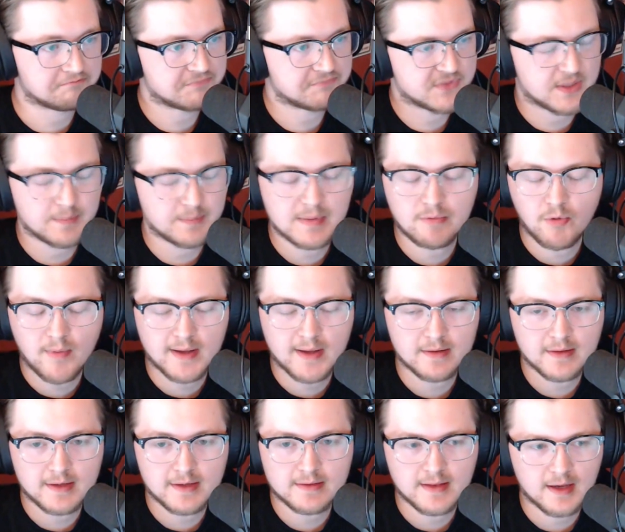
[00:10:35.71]
some people
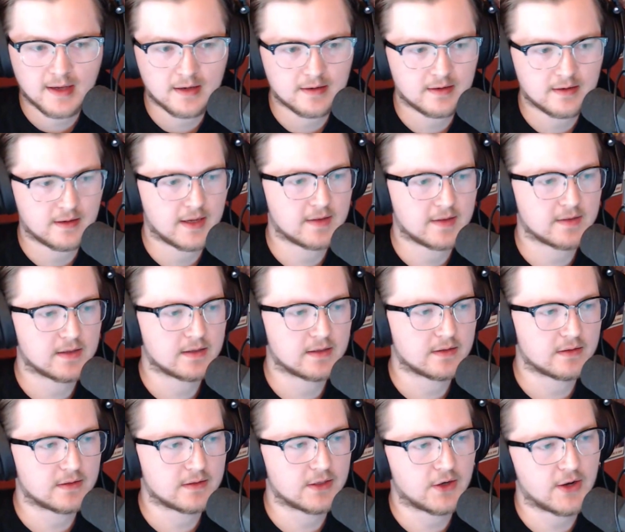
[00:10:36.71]
might like that, and
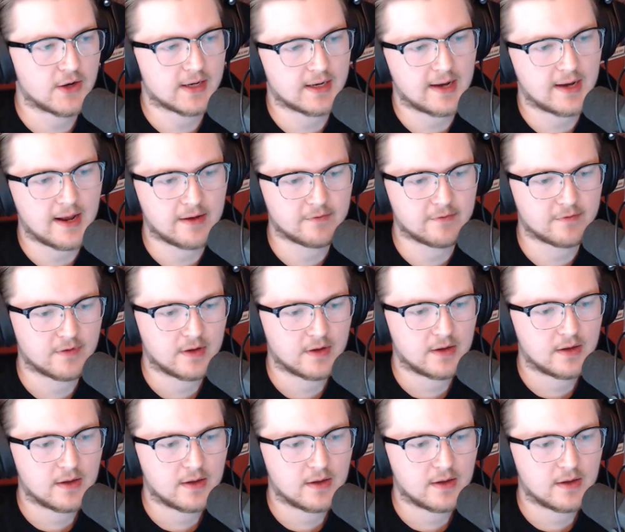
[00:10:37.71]
then I can have